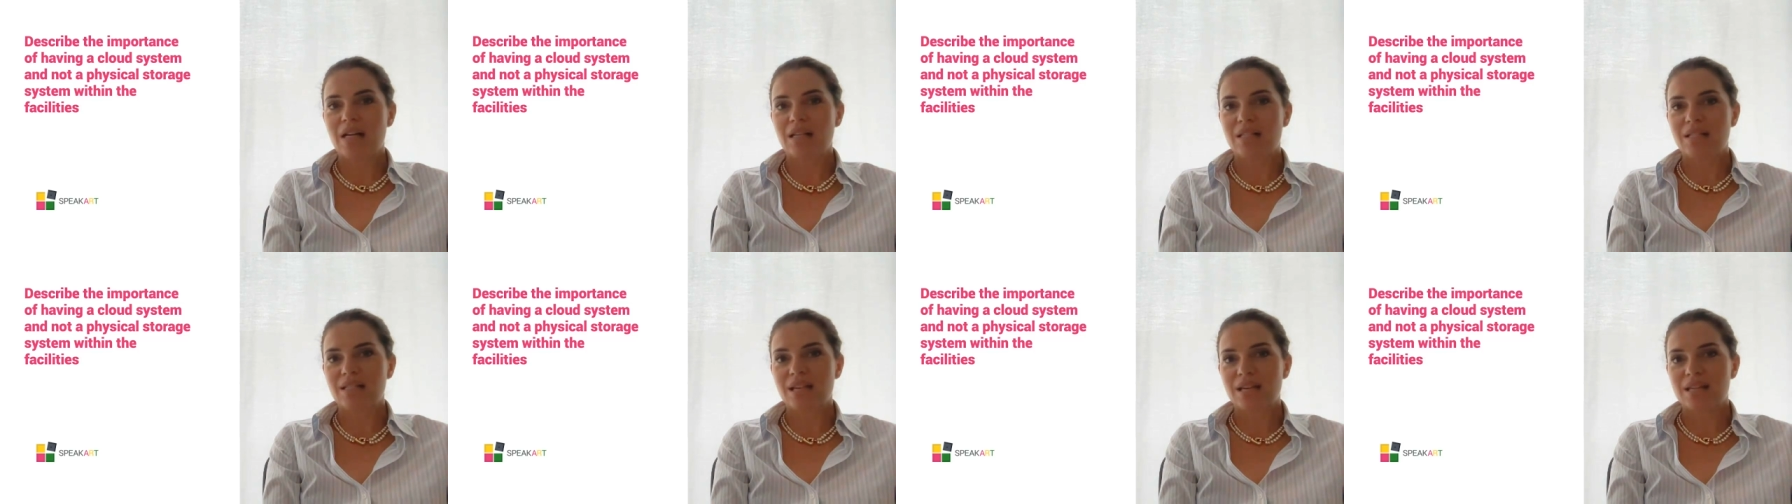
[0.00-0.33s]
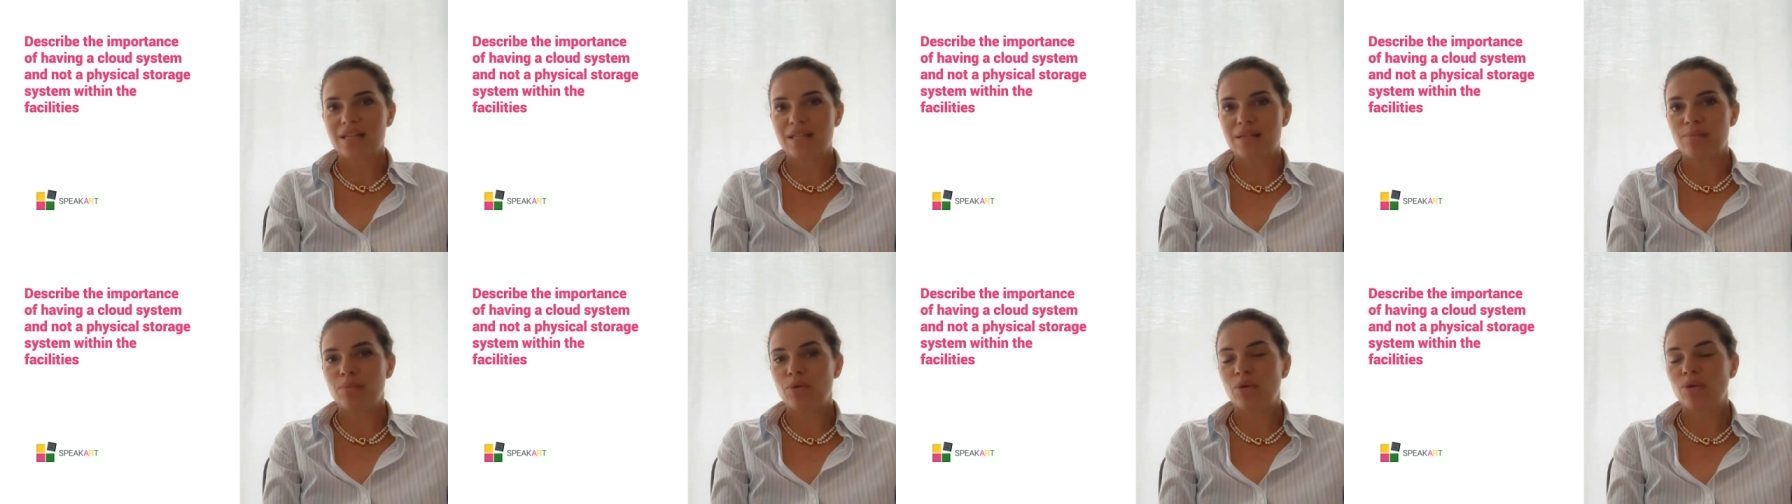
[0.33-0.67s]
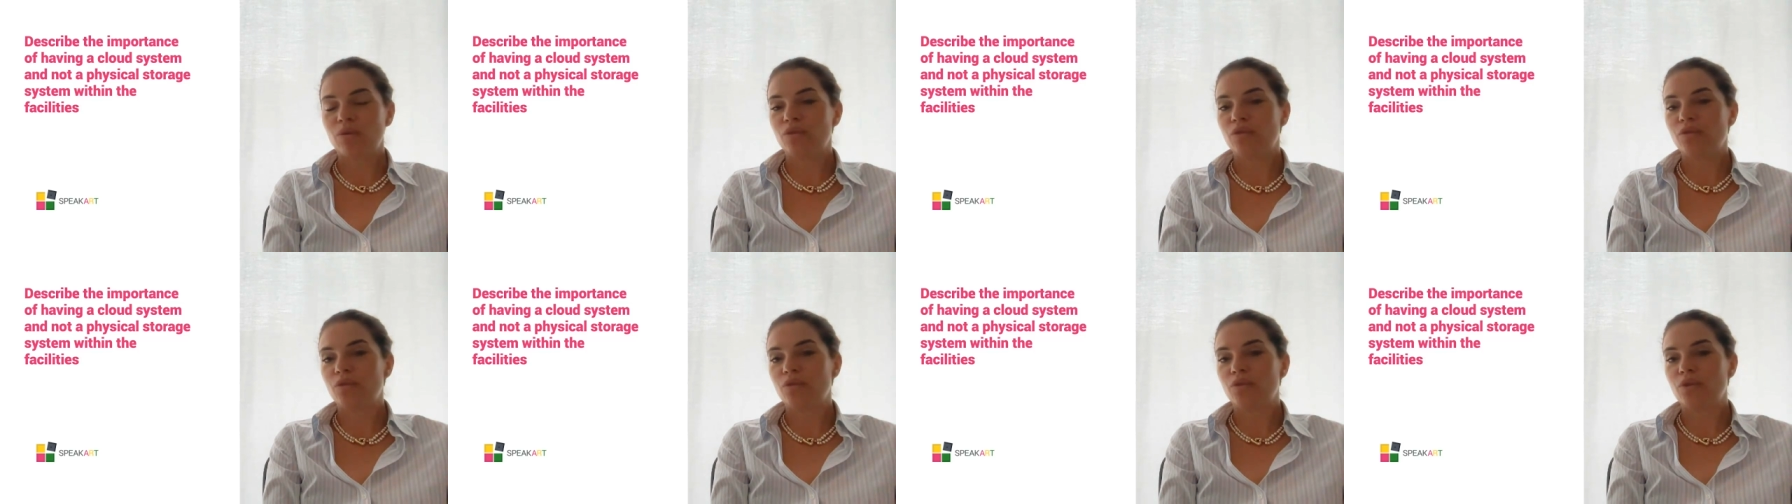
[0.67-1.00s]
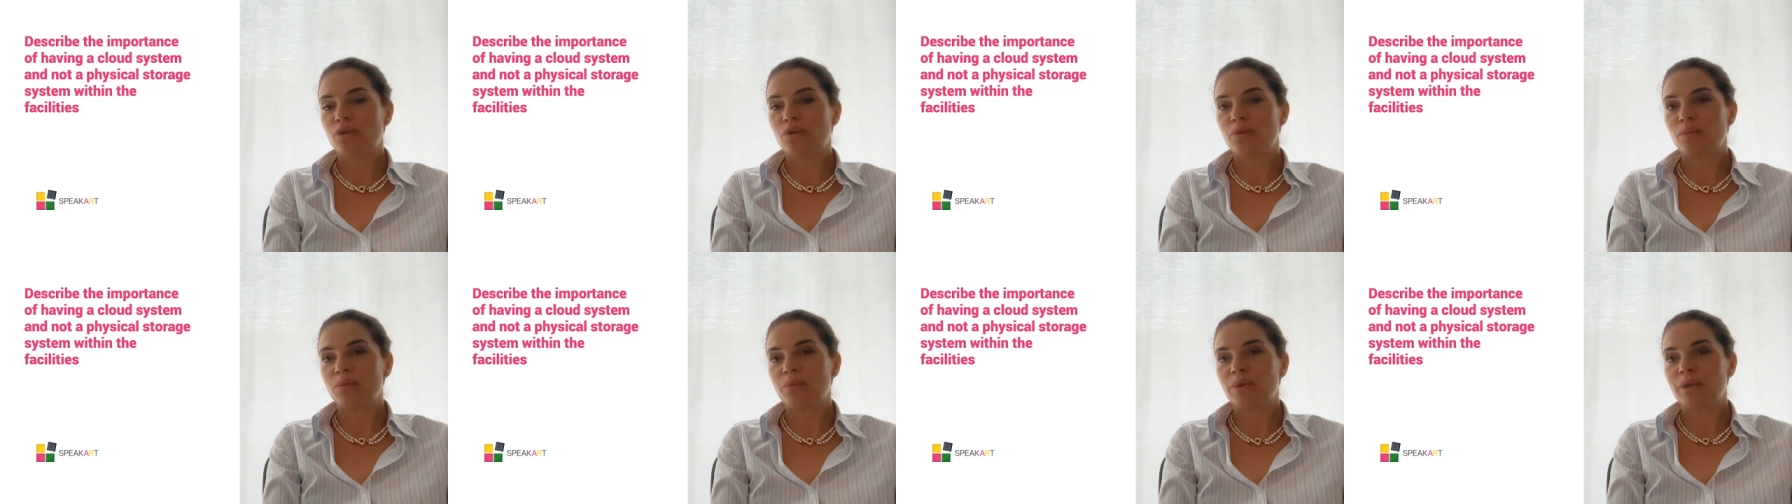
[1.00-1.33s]
accessible
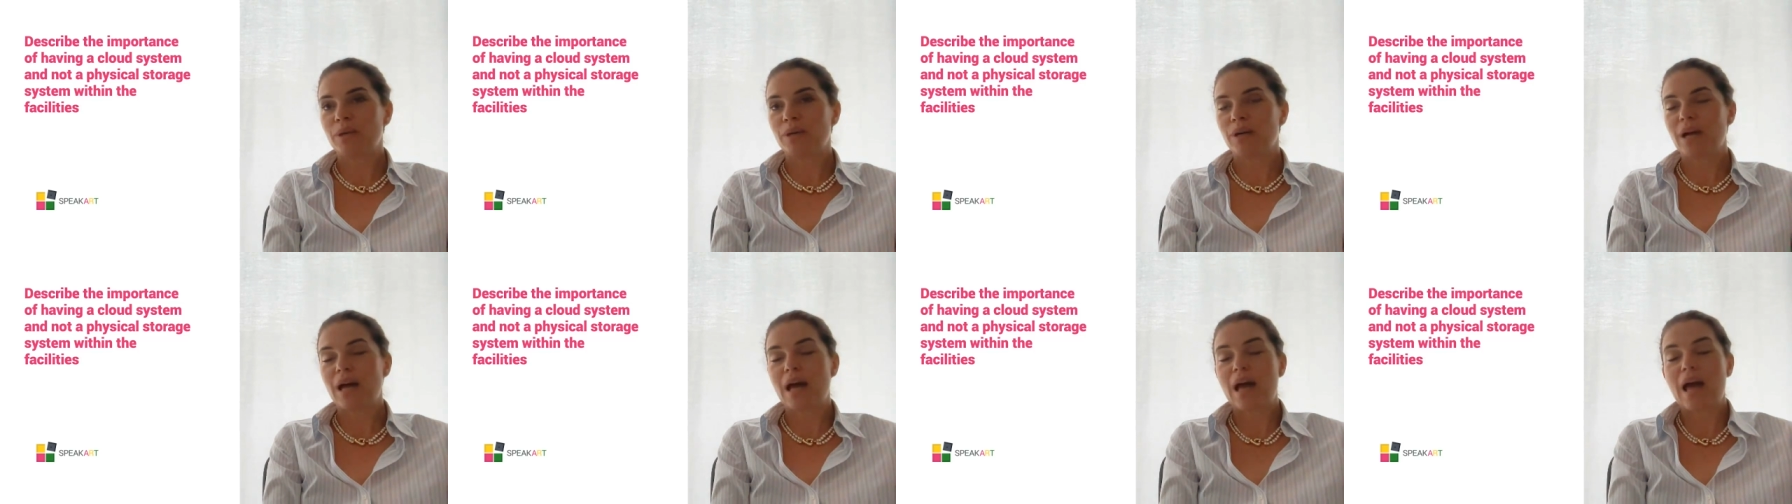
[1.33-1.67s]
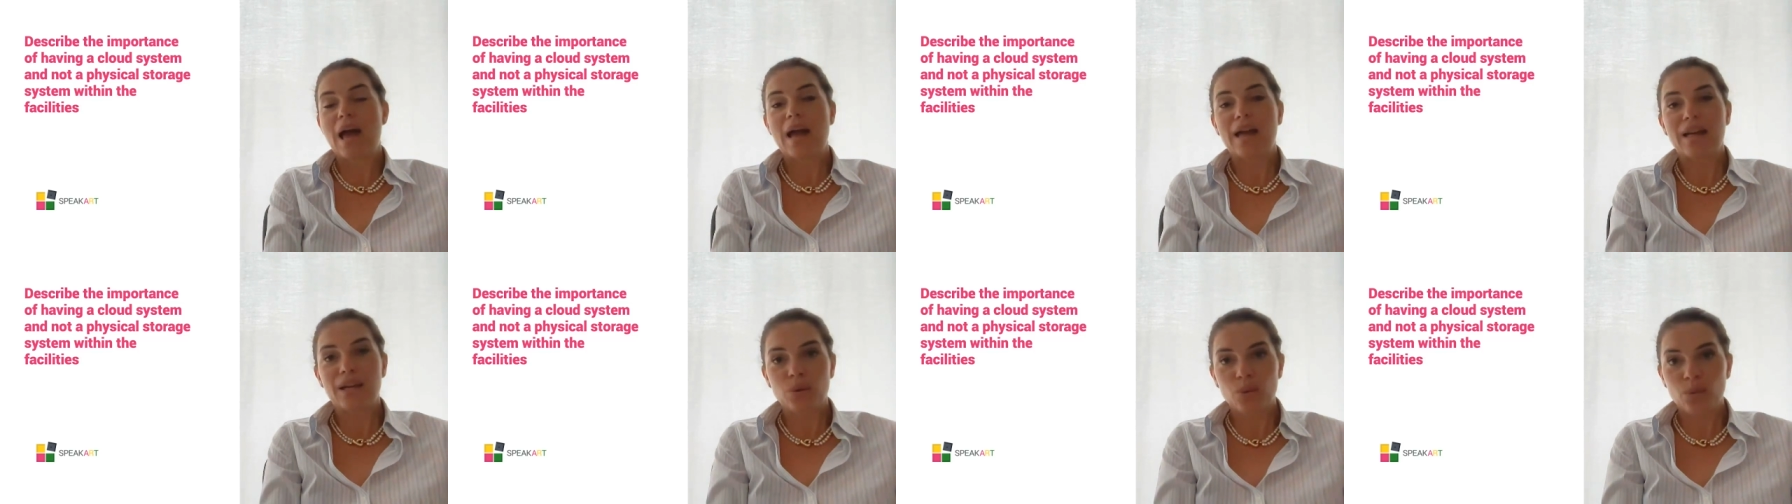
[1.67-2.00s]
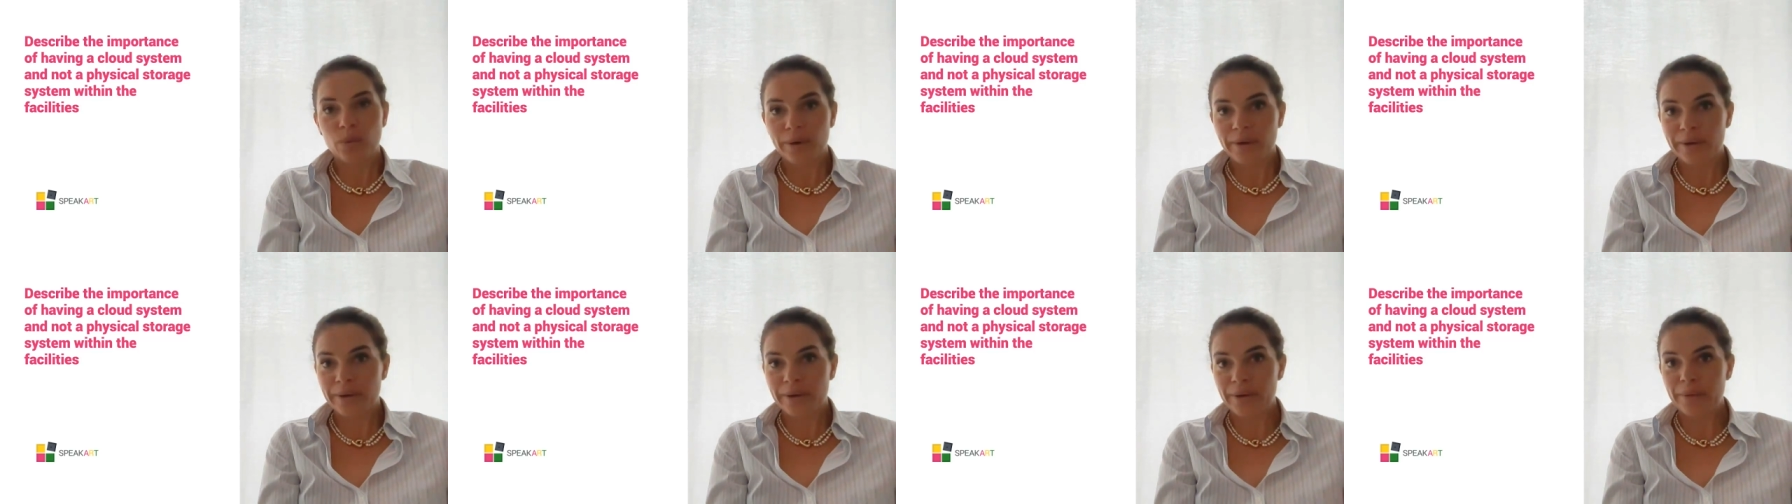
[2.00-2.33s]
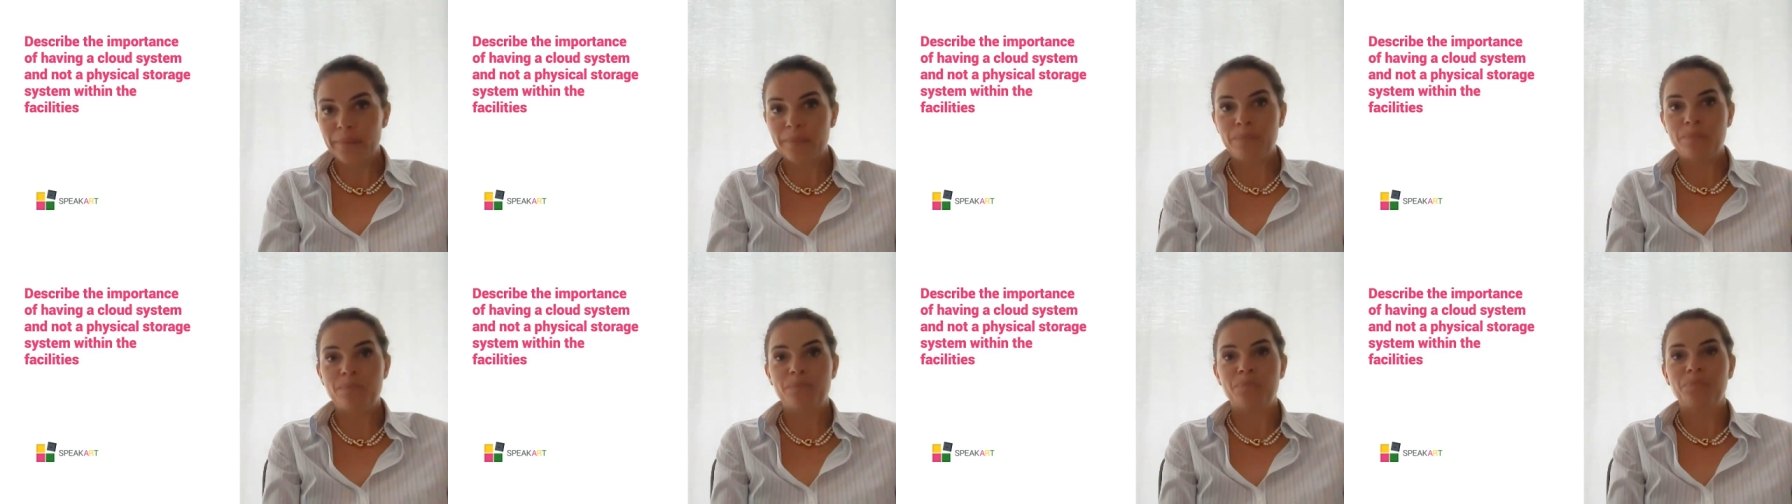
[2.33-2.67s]
from uh,
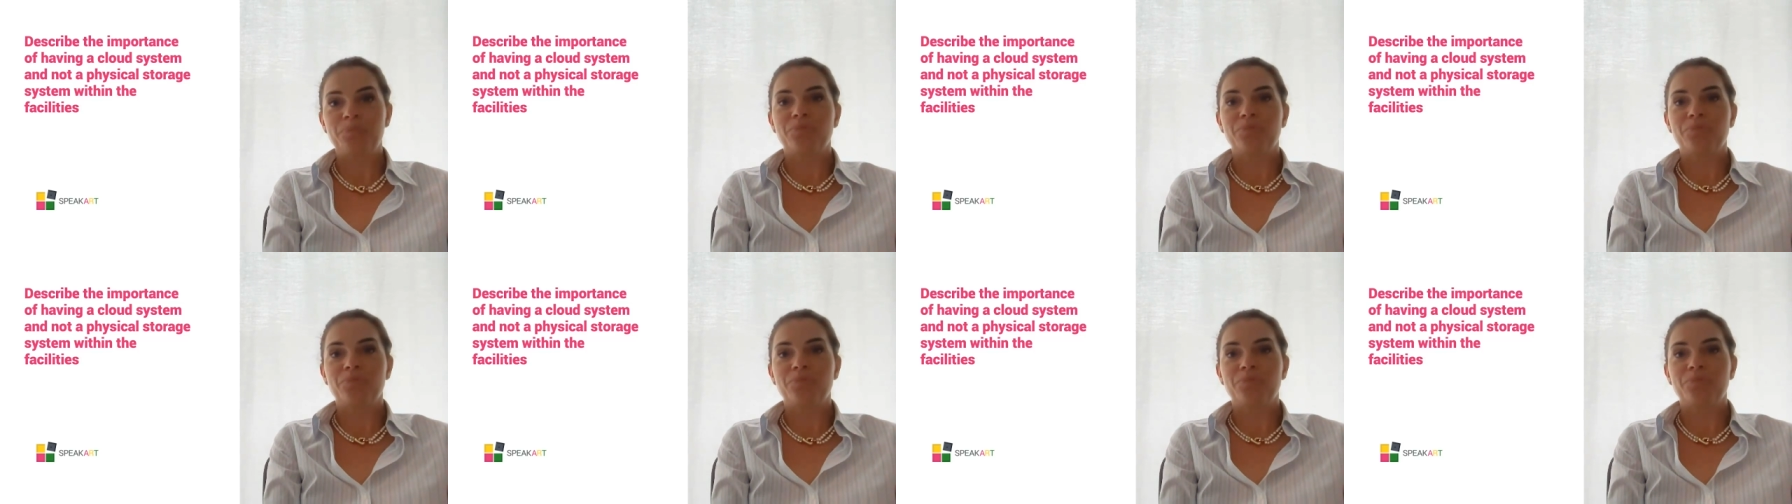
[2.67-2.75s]
anywhere,